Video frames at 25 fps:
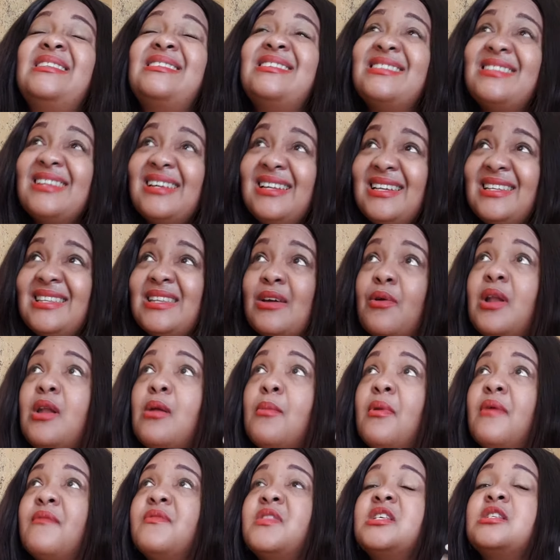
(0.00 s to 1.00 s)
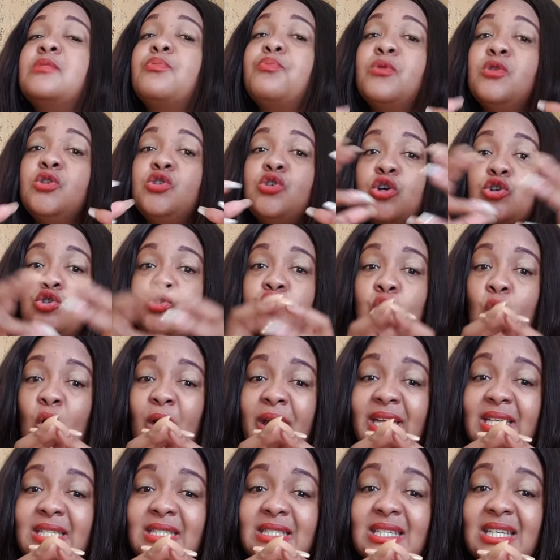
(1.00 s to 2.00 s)
still in the realm of the spirit, you're
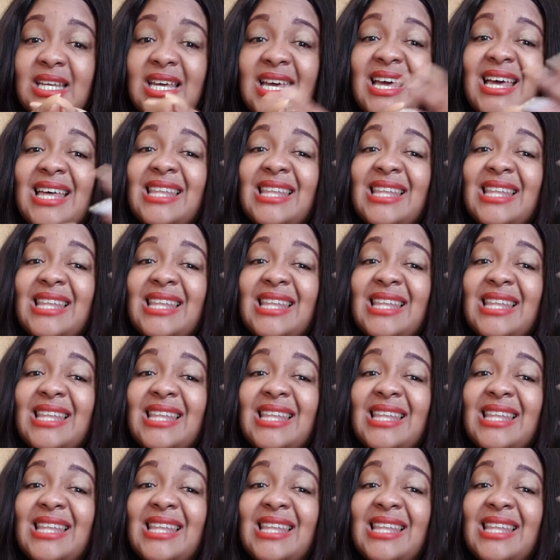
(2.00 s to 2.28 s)
joined.